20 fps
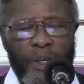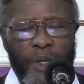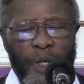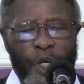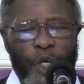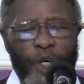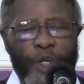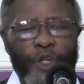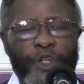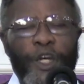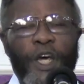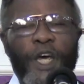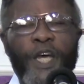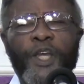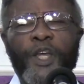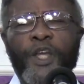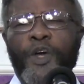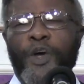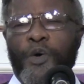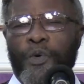
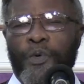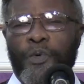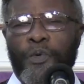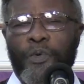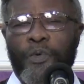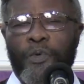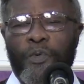continue